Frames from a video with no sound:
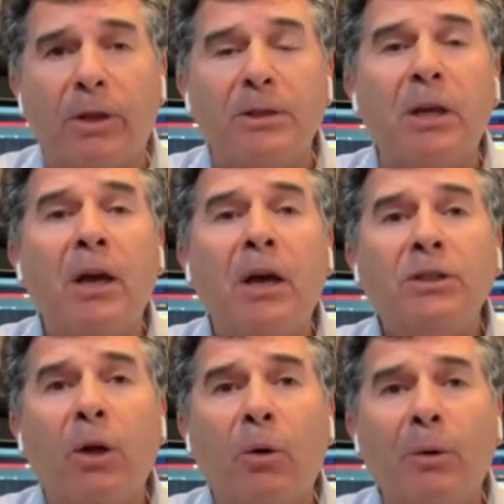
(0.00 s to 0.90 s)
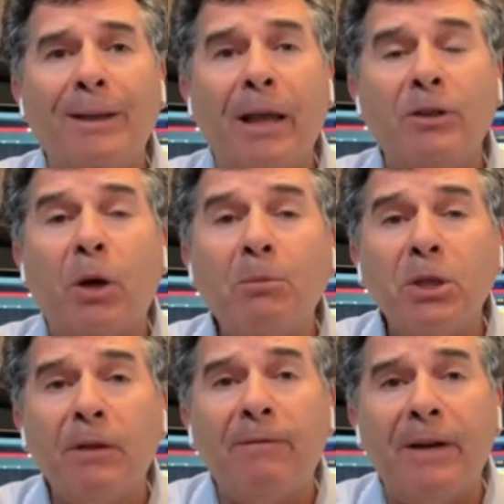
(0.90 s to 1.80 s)
this. So in, in terms
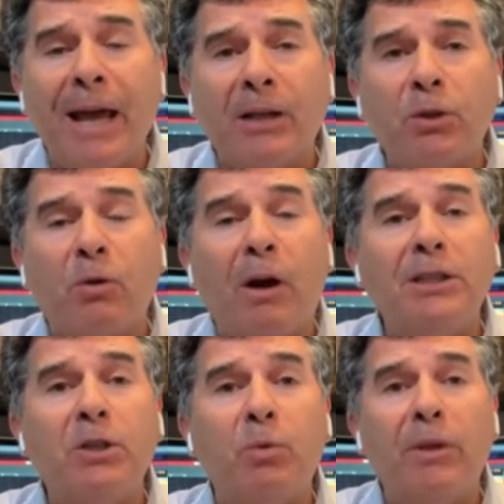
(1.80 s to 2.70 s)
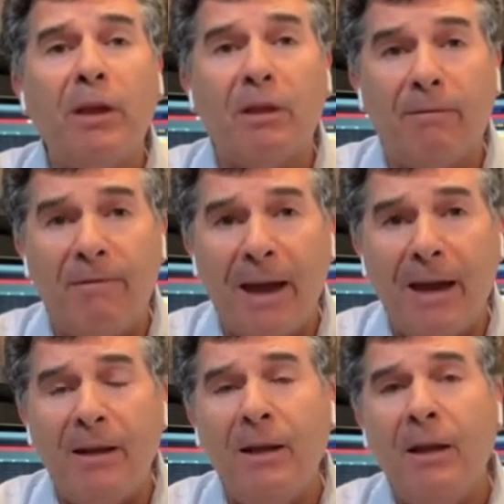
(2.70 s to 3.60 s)
of the financial crisis, we think the
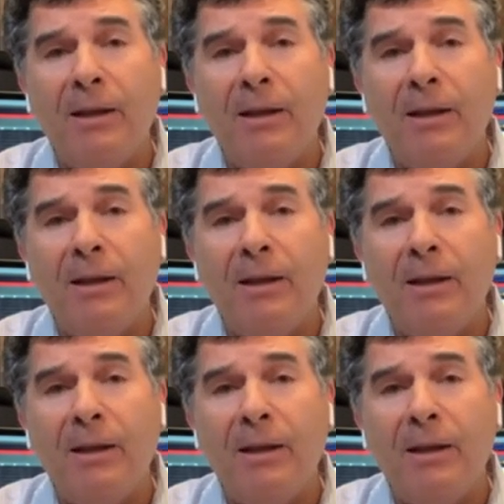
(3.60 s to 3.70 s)
Fed,